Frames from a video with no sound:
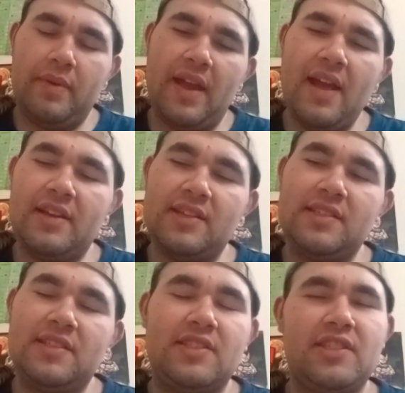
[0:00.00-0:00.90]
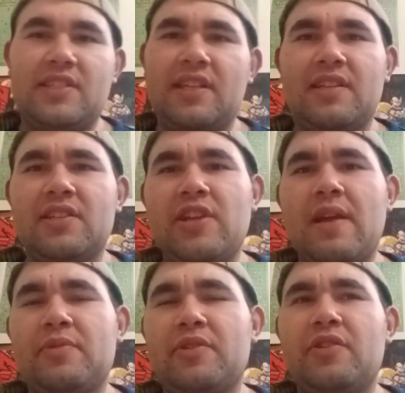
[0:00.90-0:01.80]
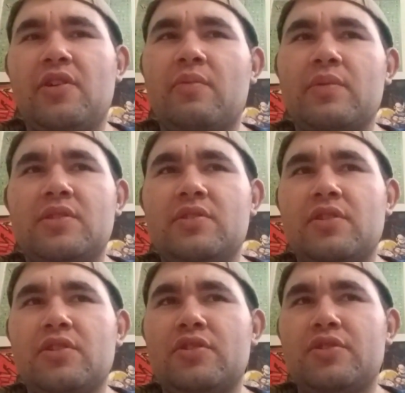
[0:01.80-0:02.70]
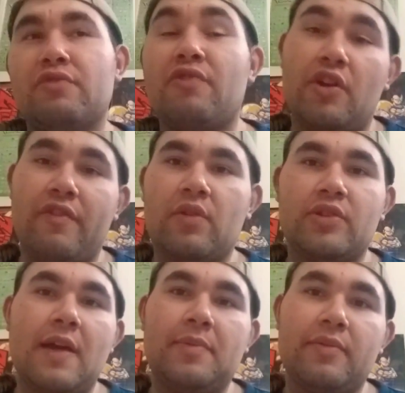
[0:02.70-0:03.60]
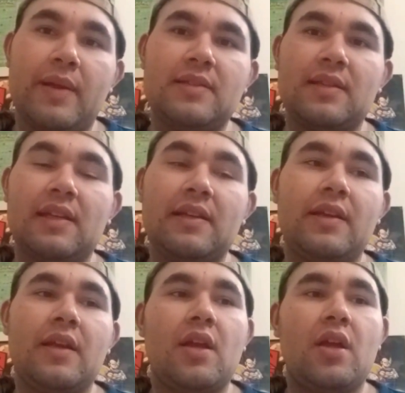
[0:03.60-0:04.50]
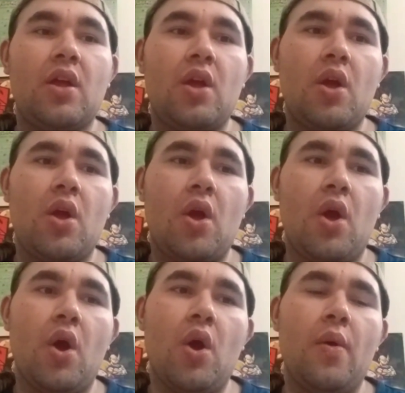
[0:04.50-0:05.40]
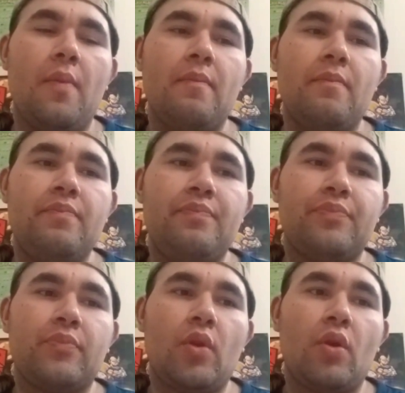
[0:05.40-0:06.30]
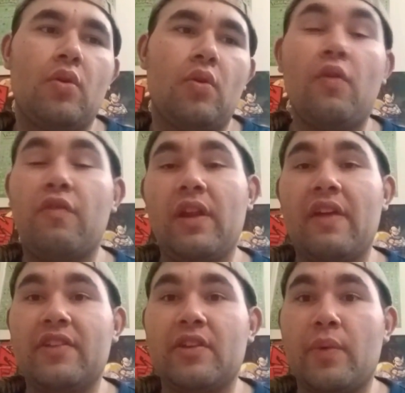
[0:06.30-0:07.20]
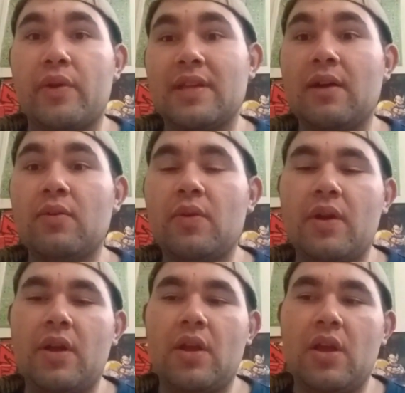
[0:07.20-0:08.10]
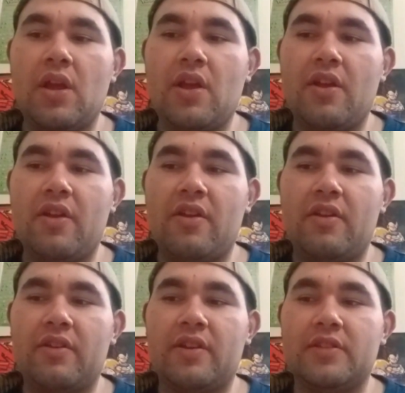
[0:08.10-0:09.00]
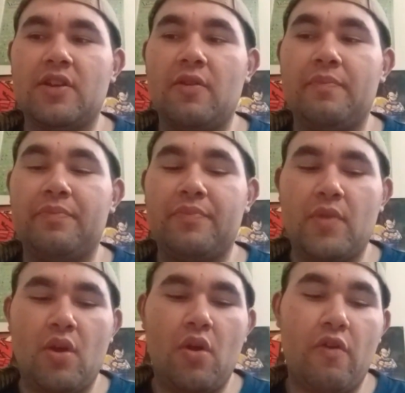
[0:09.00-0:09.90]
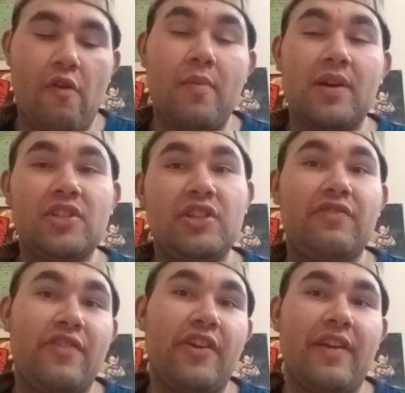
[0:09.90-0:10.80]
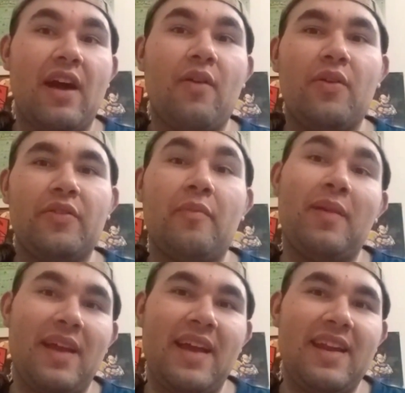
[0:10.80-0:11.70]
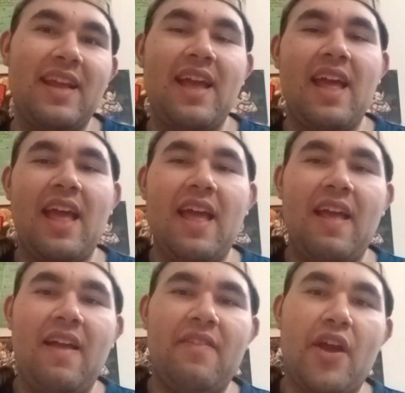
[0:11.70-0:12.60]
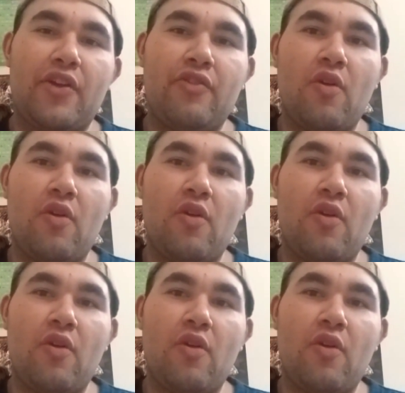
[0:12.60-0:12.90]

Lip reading: But yeah, just this chapter, it was just a run-around chapter basically. Hopefully everything works out, because Haruma, she figured out the plan that